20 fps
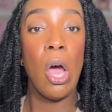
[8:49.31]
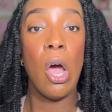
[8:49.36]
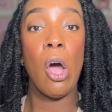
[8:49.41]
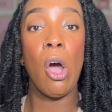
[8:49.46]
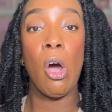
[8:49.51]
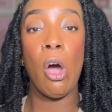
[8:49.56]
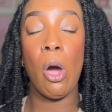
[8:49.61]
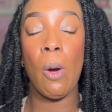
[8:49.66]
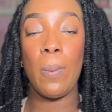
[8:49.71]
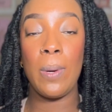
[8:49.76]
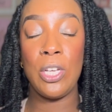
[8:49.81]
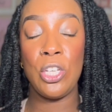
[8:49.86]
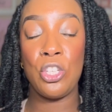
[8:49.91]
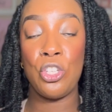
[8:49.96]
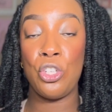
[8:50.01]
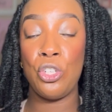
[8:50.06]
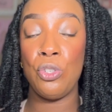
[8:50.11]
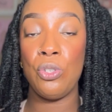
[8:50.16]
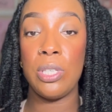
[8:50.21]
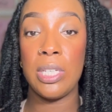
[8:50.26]
I always
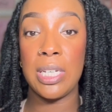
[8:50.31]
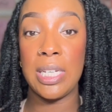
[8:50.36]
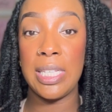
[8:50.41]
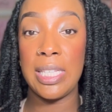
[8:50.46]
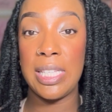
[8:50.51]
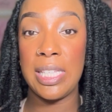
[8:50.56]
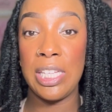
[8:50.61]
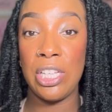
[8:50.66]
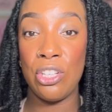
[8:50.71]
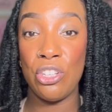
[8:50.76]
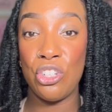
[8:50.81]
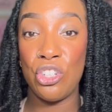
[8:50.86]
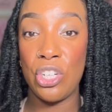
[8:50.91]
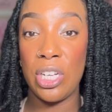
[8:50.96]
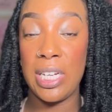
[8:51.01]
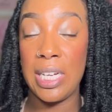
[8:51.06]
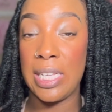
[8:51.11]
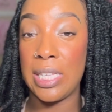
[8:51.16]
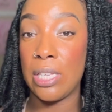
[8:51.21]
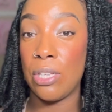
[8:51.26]
choose a concealer
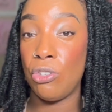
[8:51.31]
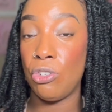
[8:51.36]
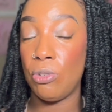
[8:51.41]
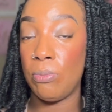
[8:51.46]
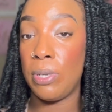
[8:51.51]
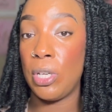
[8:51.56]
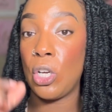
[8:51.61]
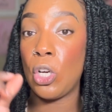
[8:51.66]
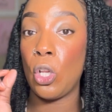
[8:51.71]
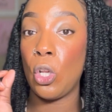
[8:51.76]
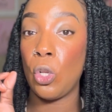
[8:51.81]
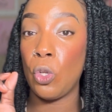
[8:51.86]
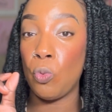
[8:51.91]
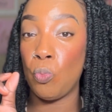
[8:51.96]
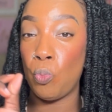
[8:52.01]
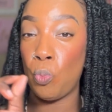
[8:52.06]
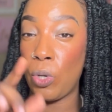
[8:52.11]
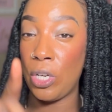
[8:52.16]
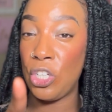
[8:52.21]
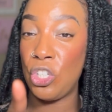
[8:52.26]
shade that's a little bit
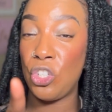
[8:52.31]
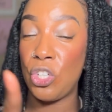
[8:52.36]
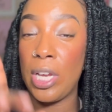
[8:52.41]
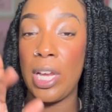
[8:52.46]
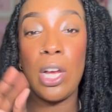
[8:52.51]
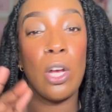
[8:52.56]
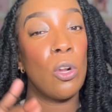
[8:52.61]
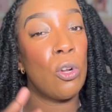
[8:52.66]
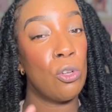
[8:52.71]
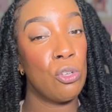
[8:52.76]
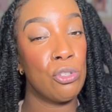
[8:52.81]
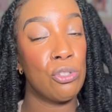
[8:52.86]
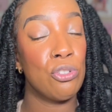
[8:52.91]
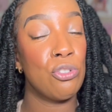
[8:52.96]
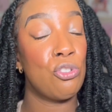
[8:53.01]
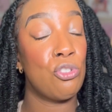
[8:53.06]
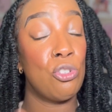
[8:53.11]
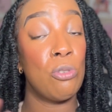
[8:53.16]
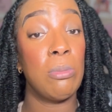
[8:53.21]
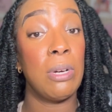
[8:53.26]
one shade closer
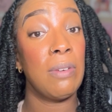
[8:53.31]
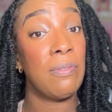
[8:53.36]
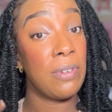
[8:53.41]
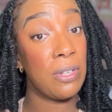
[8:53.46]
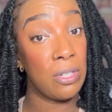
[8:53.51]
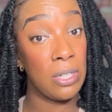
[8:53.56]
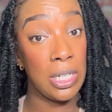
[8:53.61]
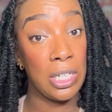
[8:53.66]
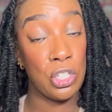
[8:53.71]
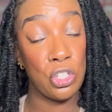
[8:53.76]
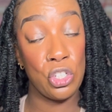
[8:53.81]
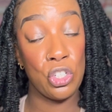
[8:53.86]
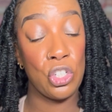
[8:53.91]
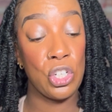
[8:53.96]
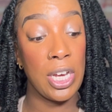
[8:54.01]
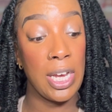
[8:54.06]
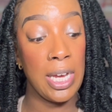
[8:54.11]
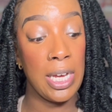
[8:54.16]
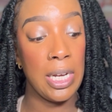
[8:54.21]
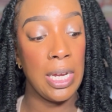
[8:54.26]
to my foundation
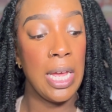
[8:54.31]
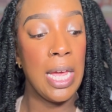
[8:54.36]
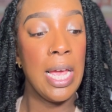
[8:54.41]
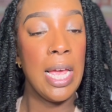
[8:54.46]
shade,